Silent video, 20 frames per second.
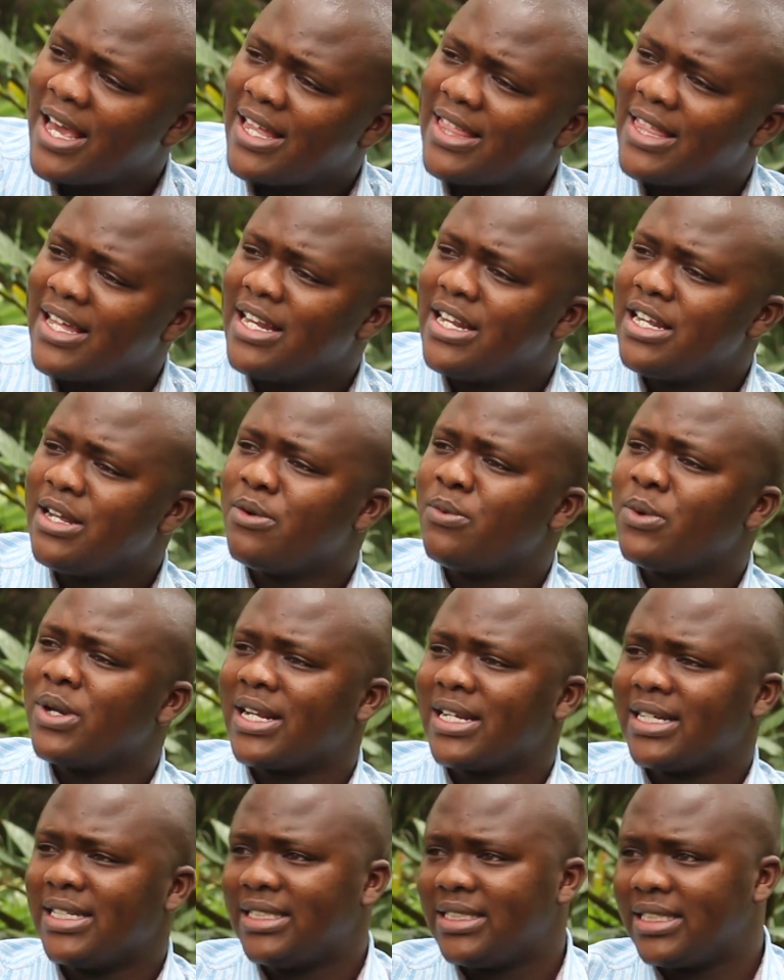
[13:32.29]
then we
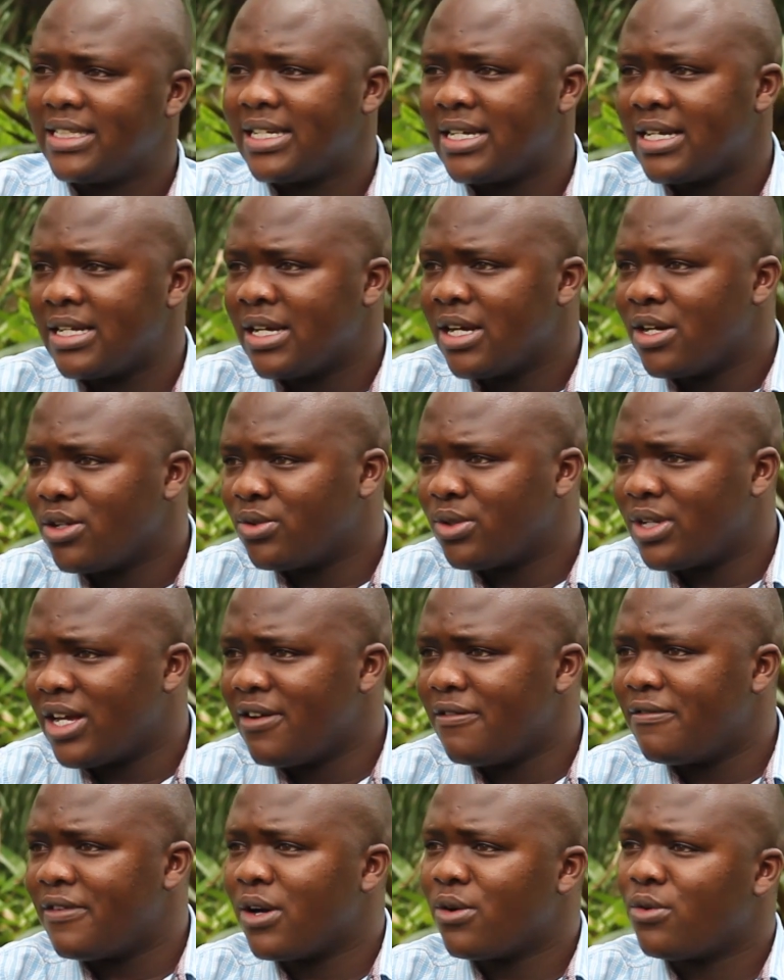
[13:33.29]
risk to
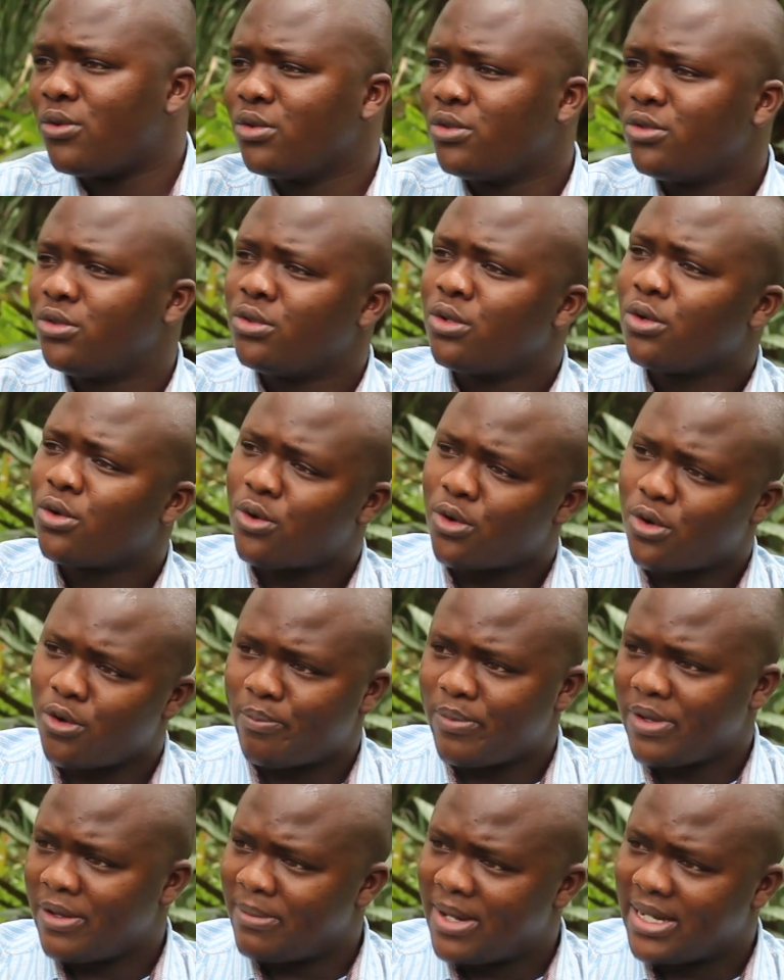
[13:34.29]
have a good
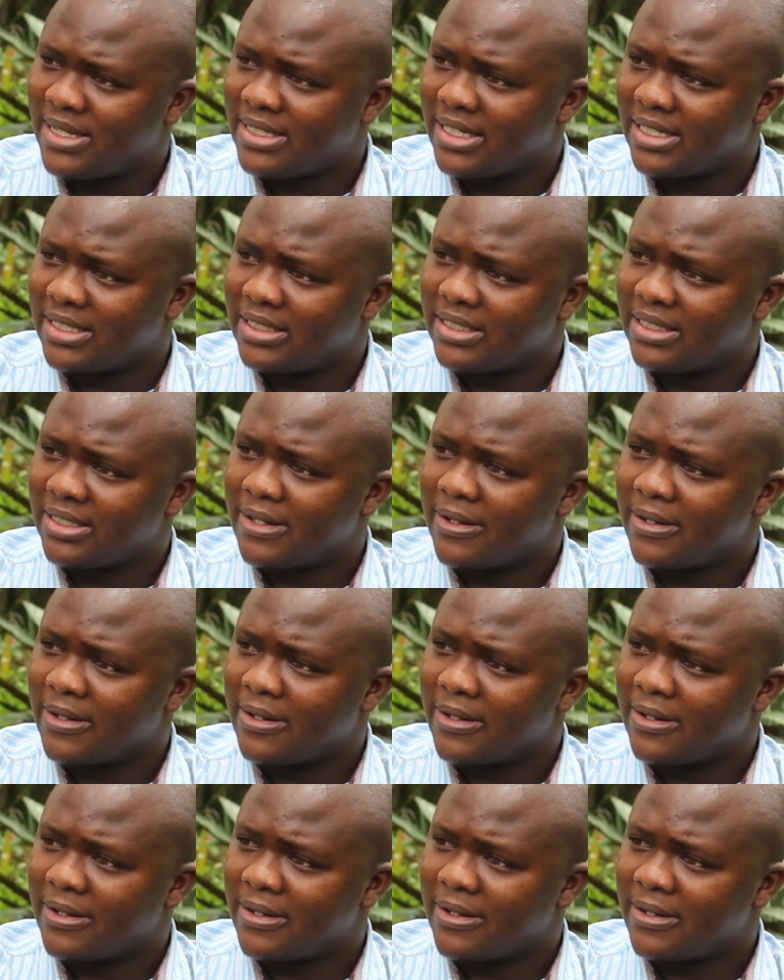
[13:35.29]
crop emergence.